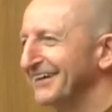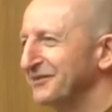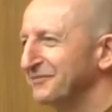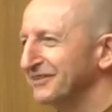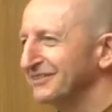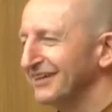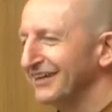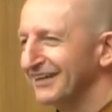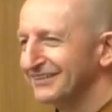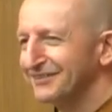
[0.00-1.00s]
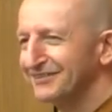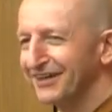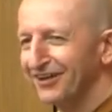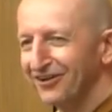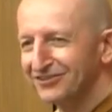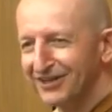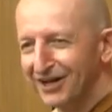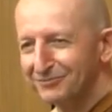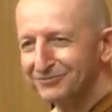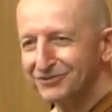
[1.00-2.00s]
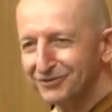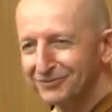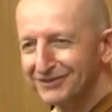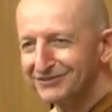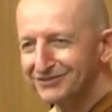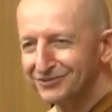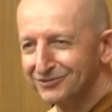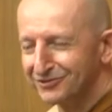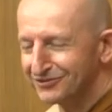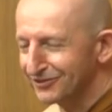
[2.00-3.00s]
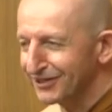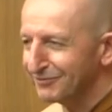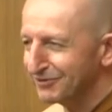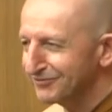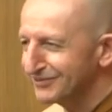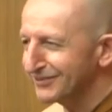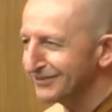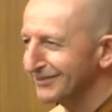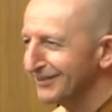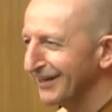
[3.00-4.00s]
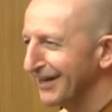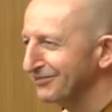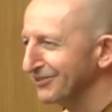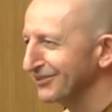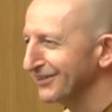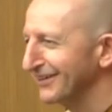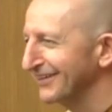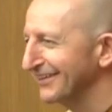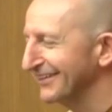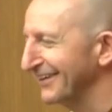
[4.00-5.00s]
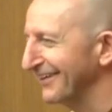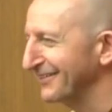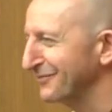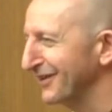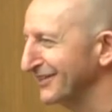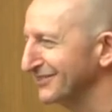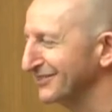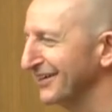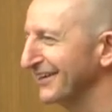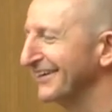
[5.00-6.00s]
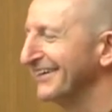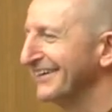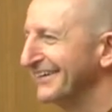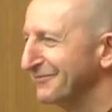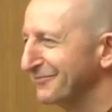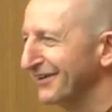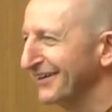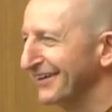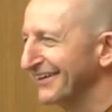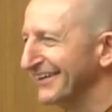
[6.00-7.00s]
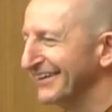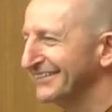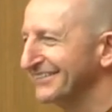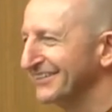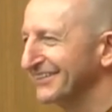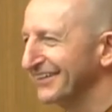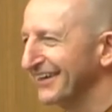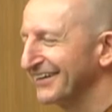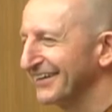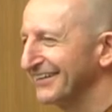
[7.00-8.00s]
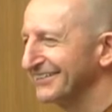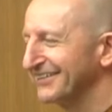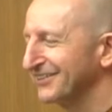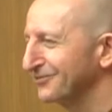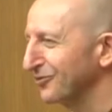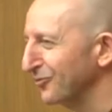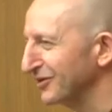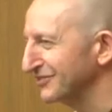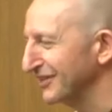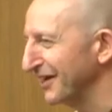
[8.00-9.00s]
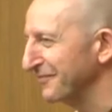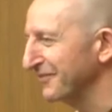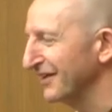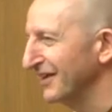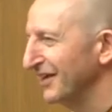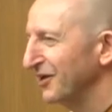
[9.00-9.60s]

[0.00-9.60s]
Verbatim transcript: Uh, but uh, it'll take a long time, so please do also come and visit and have a look uh, uh at the place uh, and get a, a, sense for what's there.